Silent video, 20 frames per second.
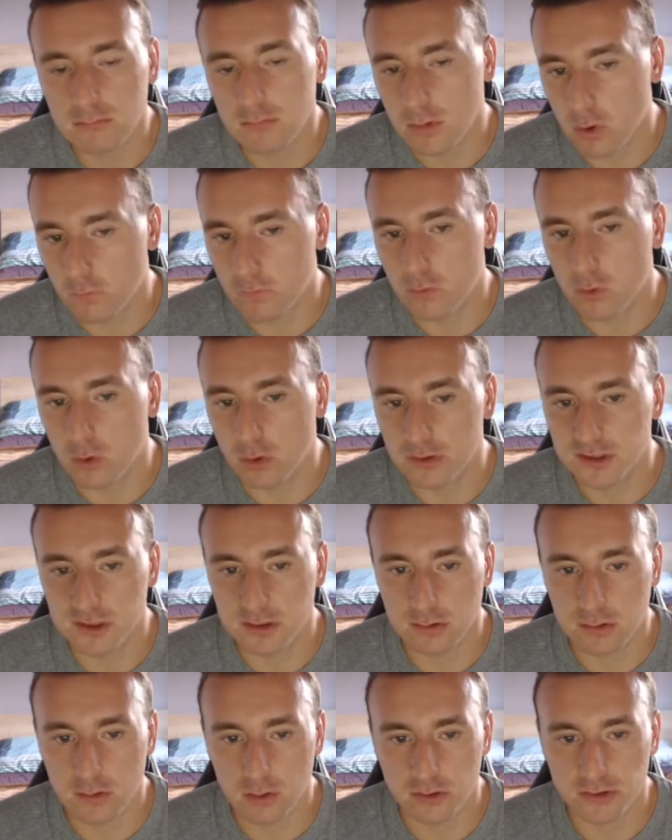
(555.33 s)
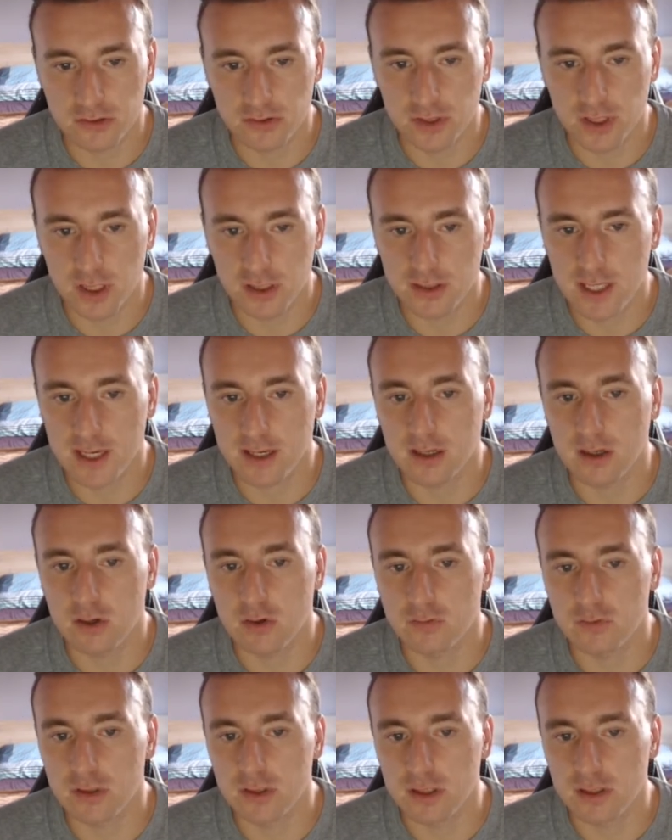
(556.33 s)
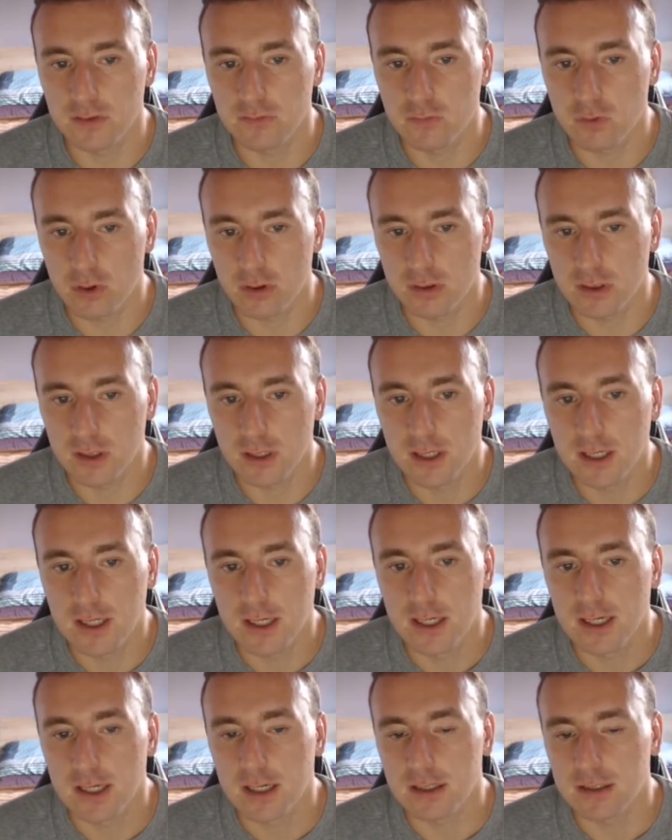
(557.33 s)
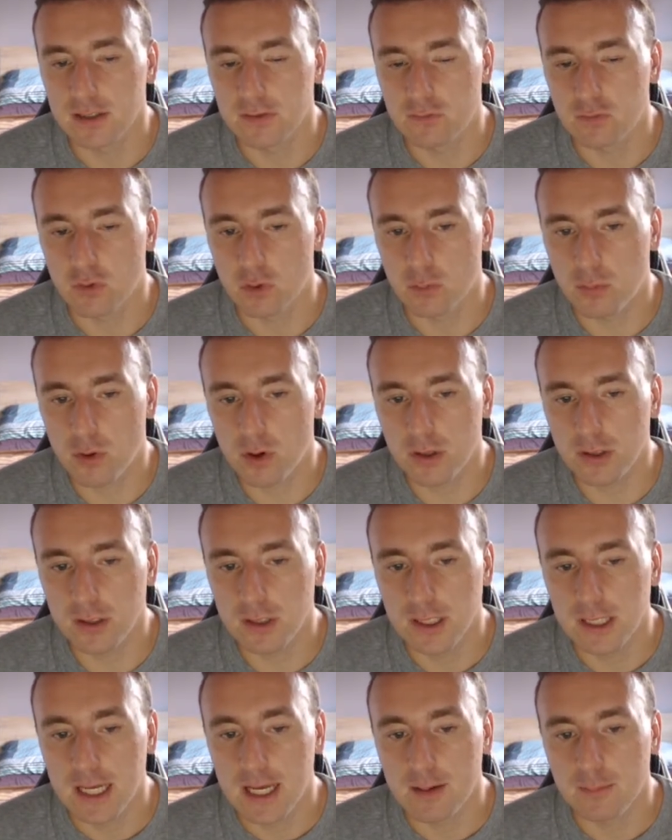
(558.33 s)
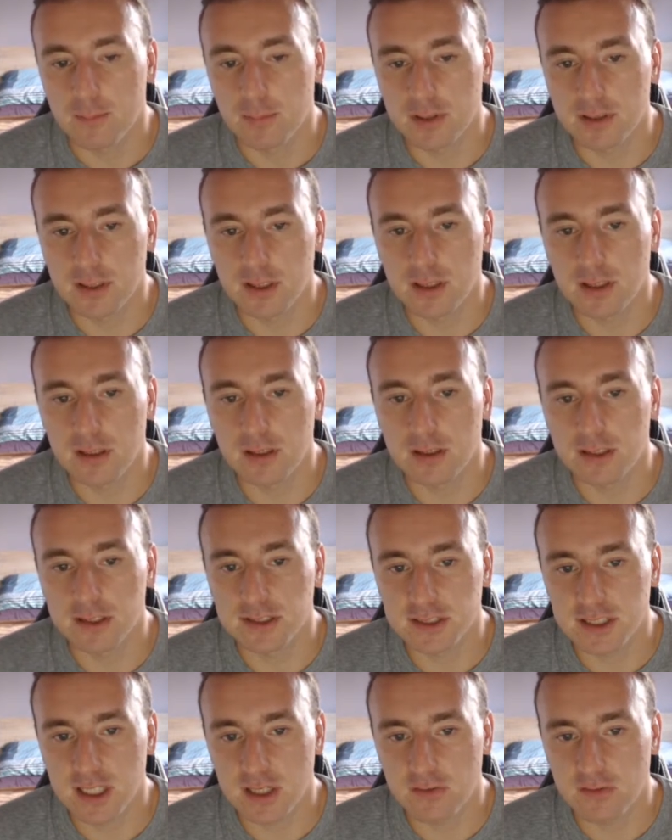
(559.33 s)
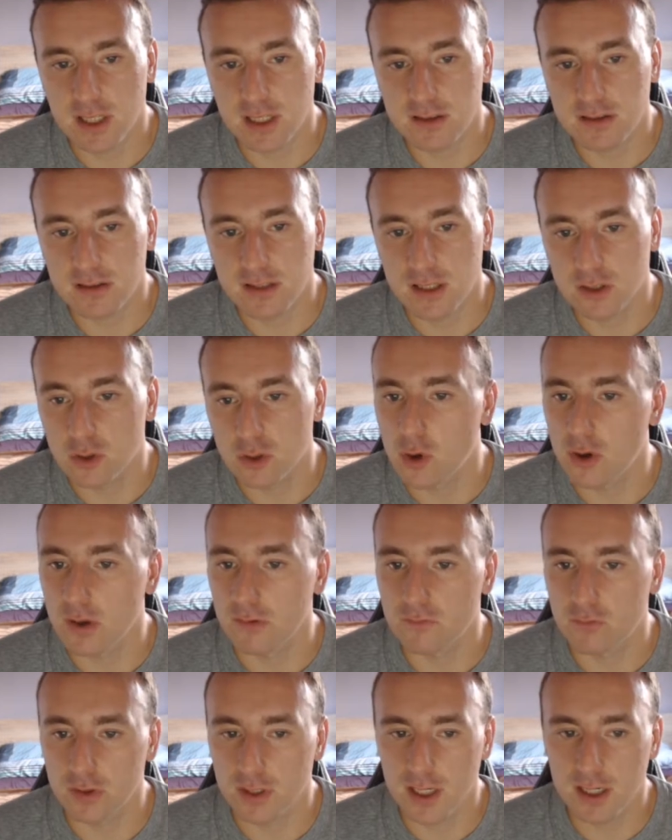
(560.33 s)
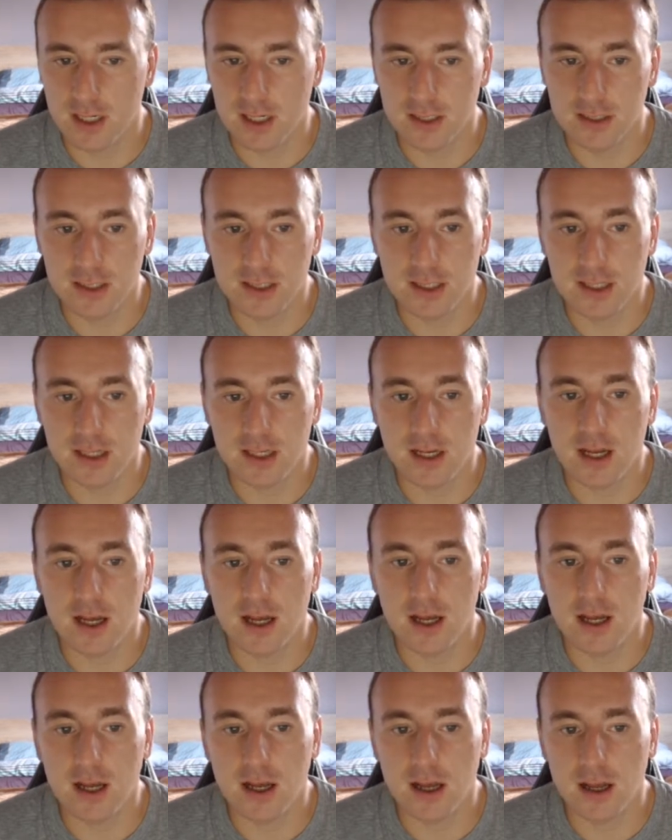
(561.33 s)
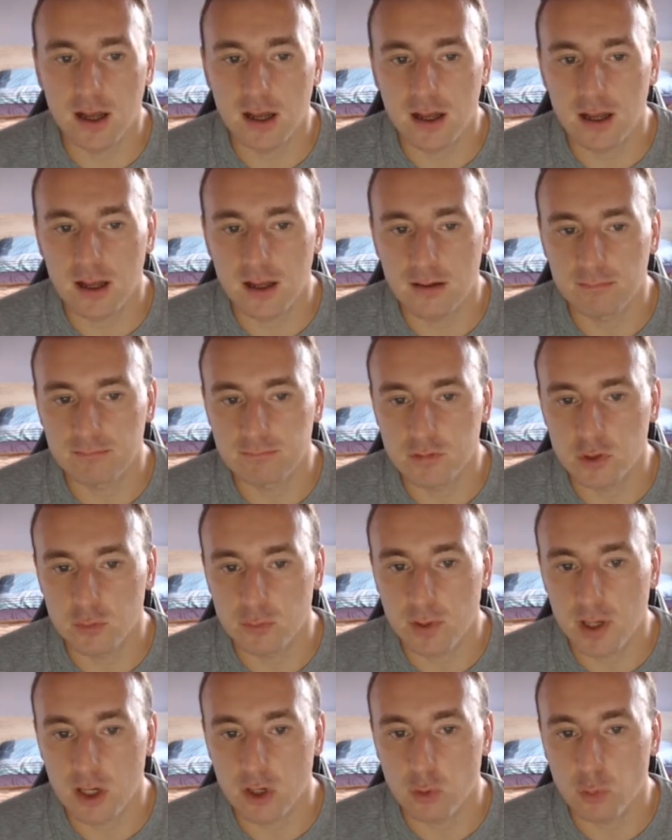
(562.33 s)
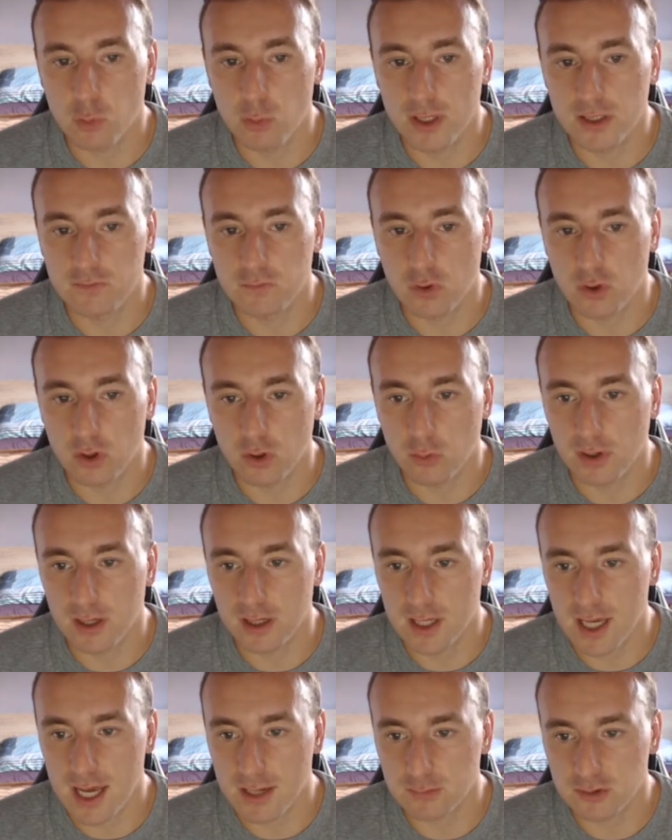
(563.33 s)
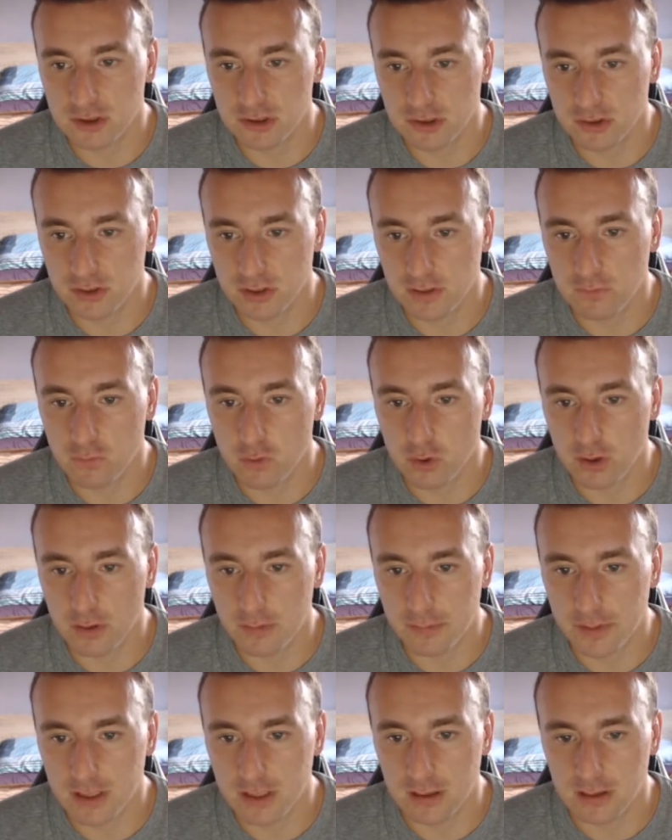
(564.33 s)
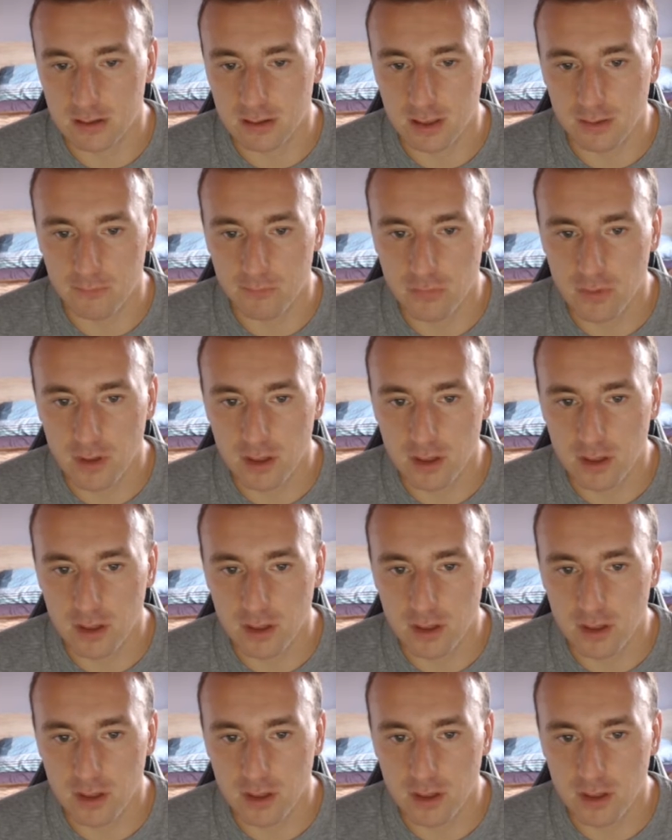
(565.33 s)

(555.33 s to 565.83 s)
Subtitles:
Of course, also the attacking of the d4 pawn. But here, instead of that, not going for that idea, Topalov went for queen captures on d4 immediately.